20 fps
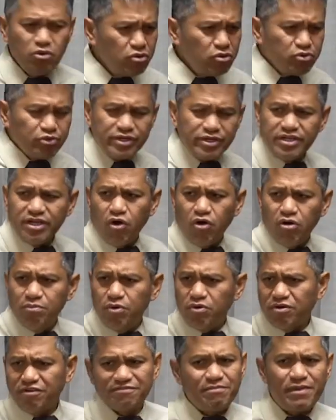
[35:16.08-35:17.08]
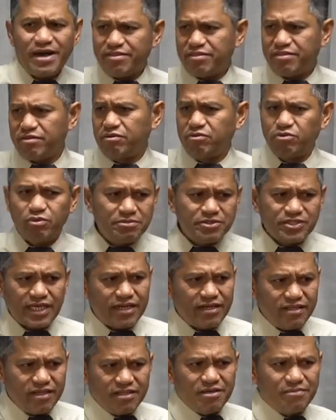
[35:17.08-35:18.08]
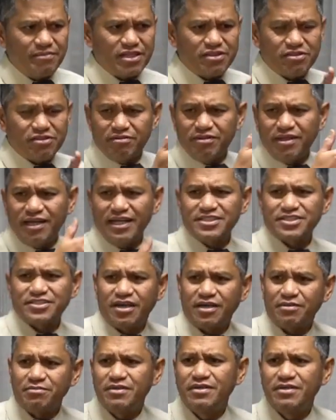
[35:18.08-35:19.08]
read the whole book of Matthew. We've studied it, the Matthew, the last time.